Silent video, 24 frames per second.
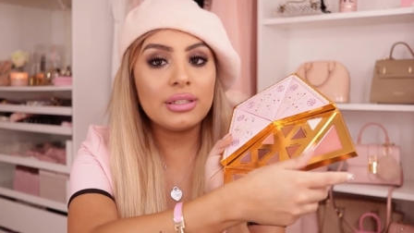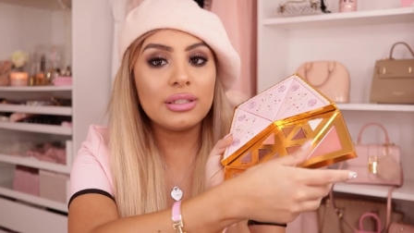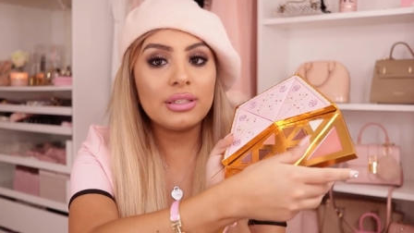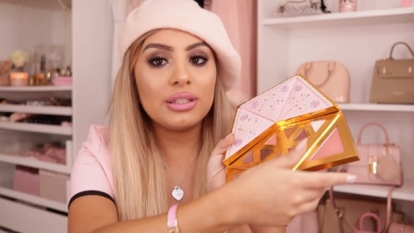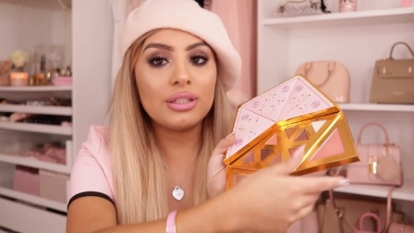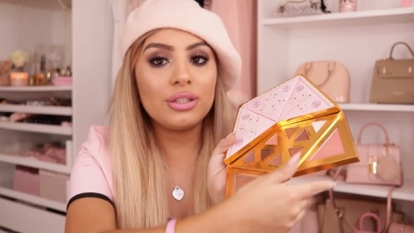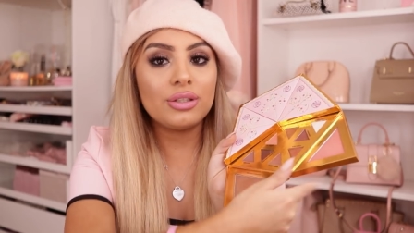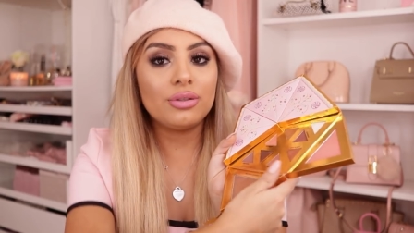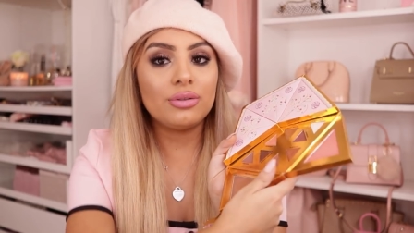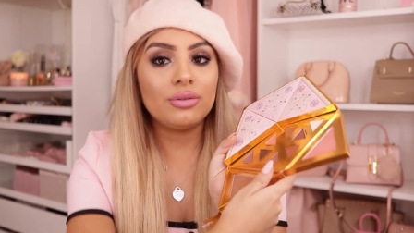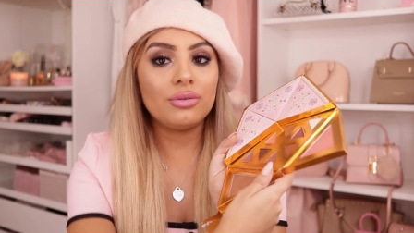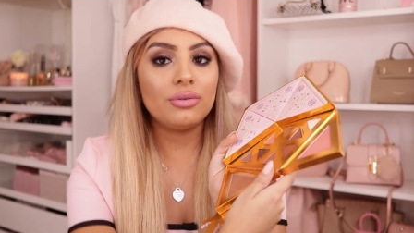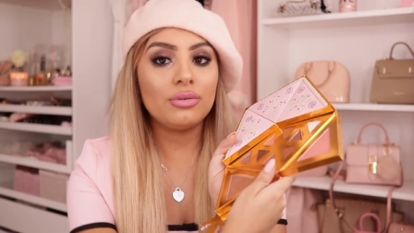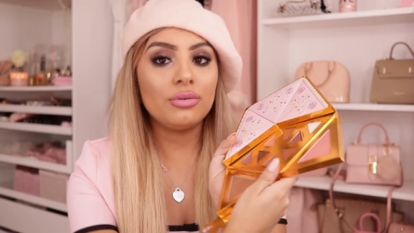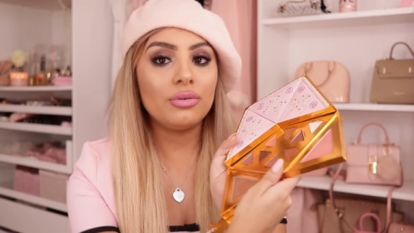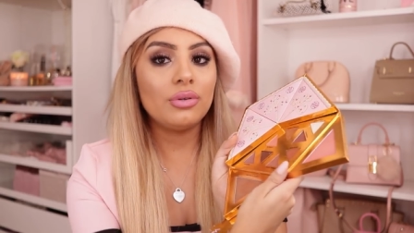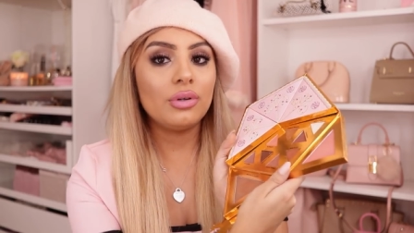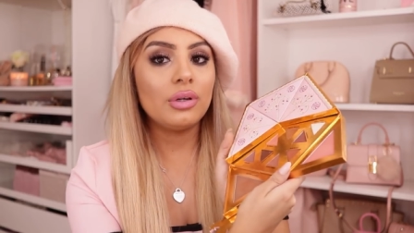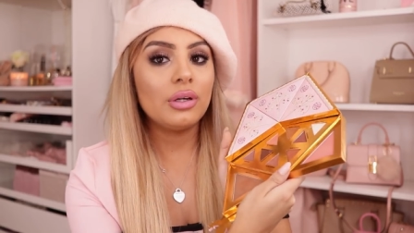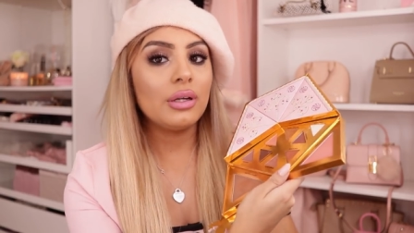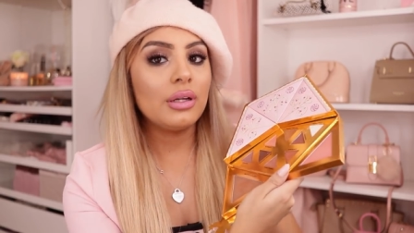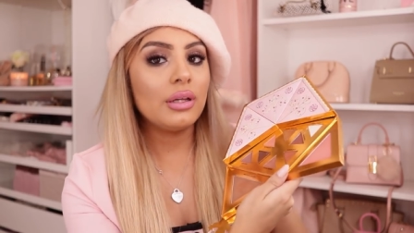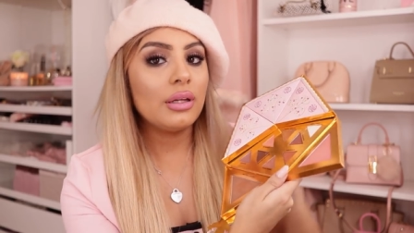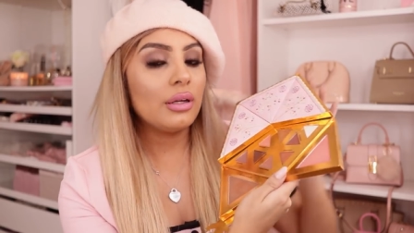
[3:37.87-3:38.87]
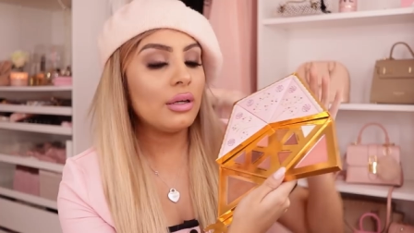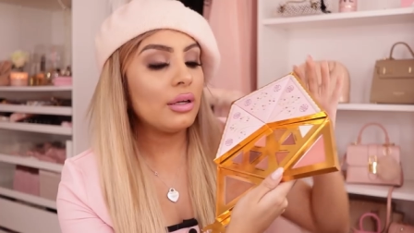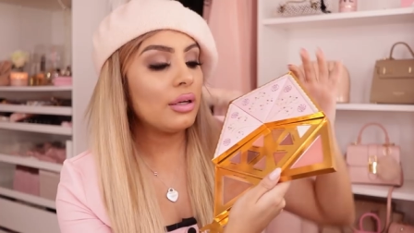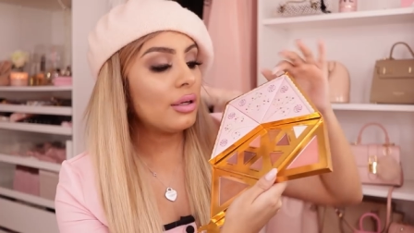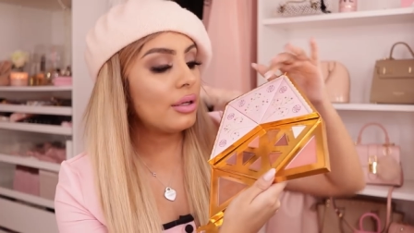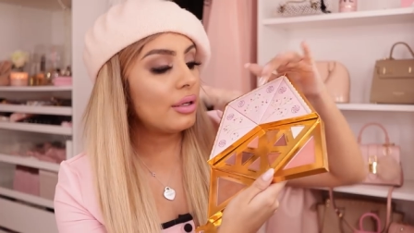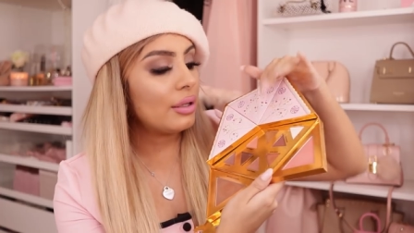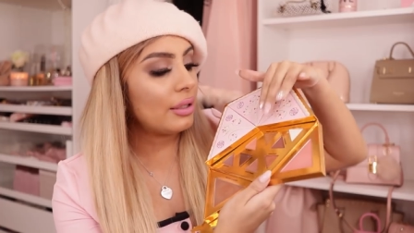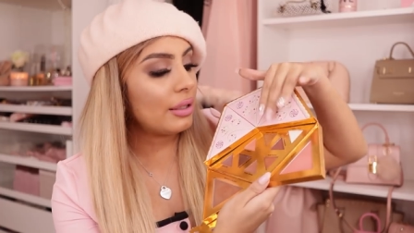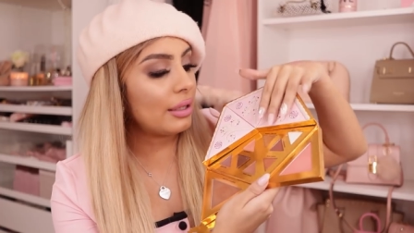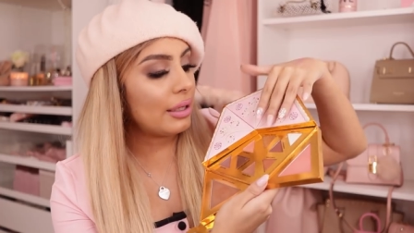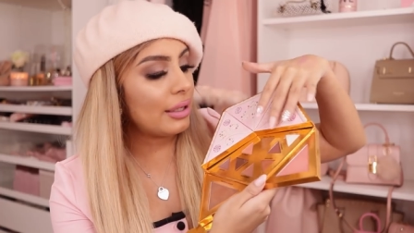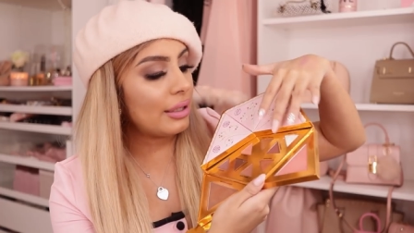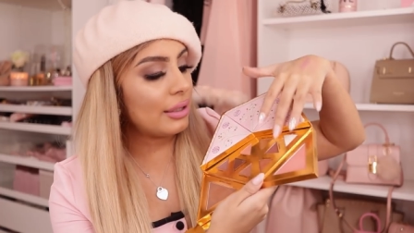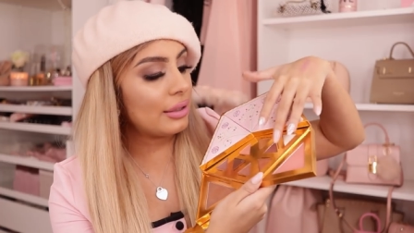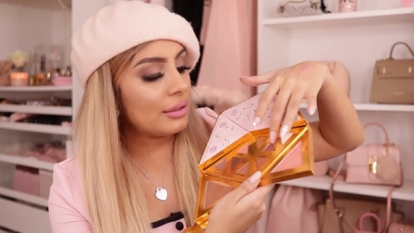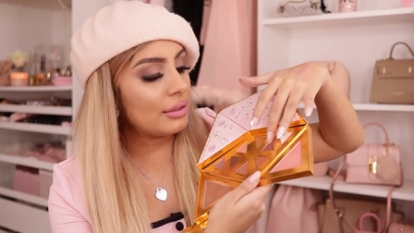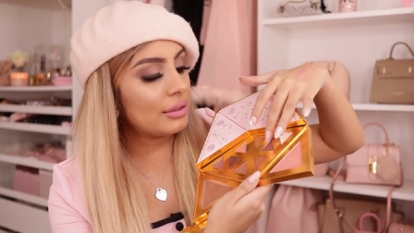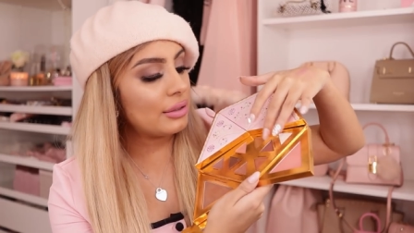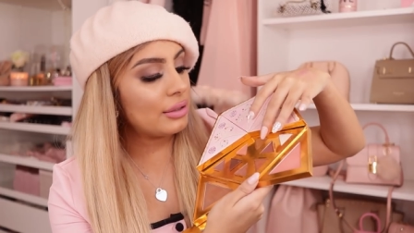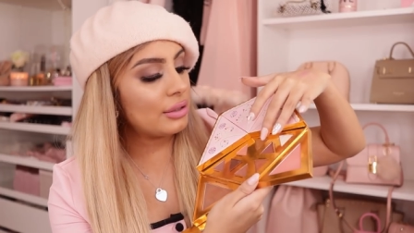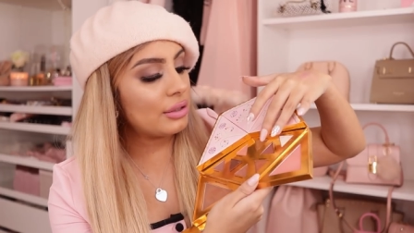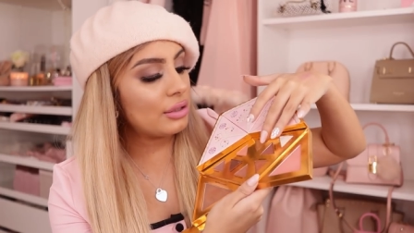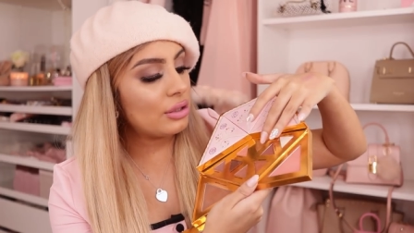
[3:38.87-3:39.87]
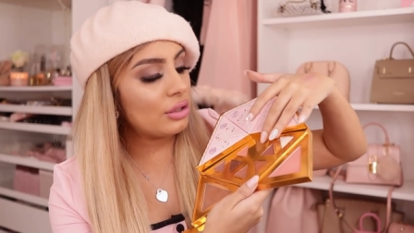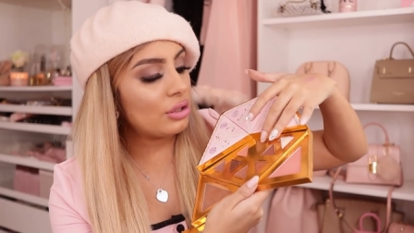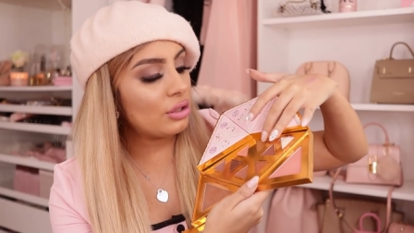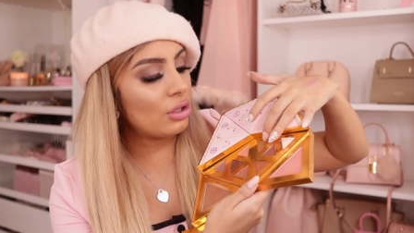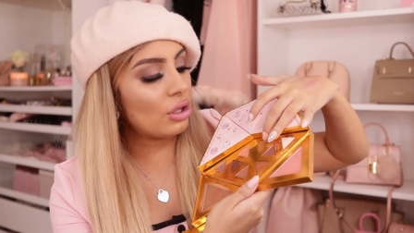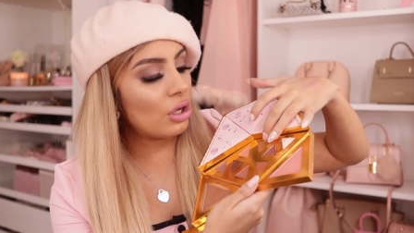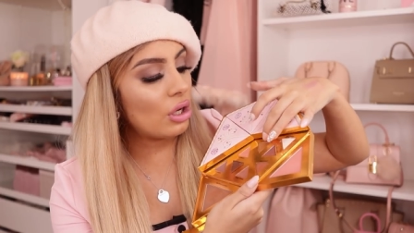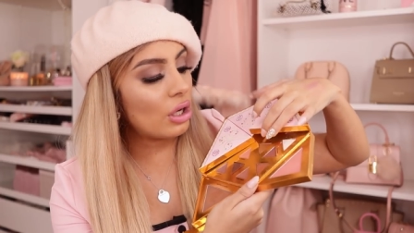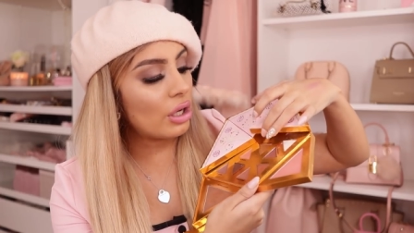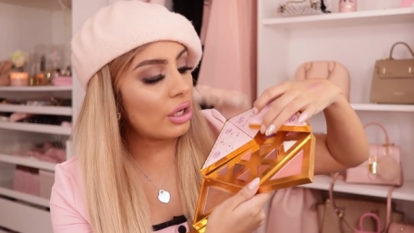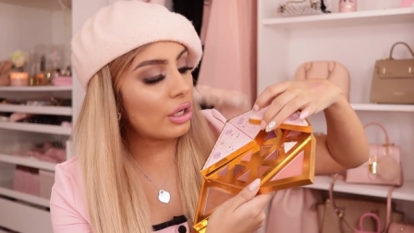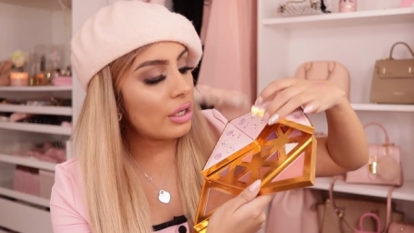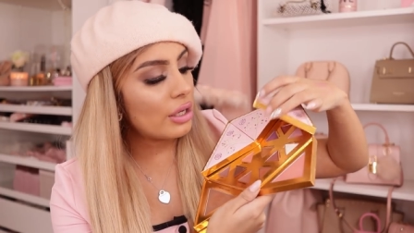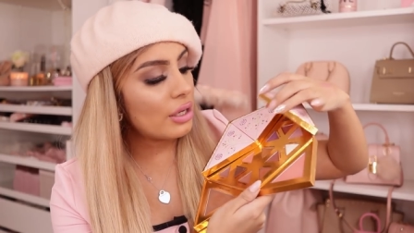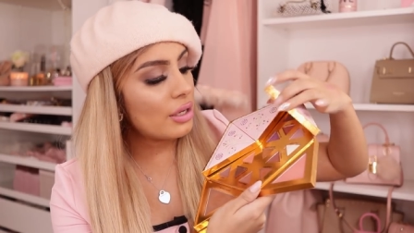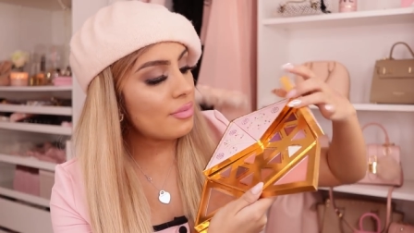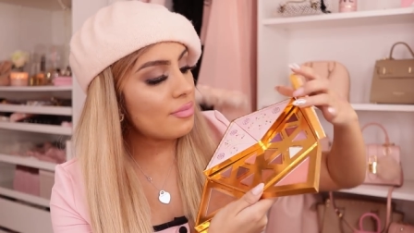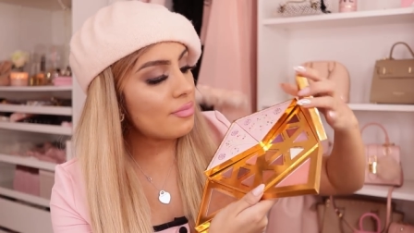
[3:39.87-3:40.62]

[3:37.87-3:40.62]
into a star.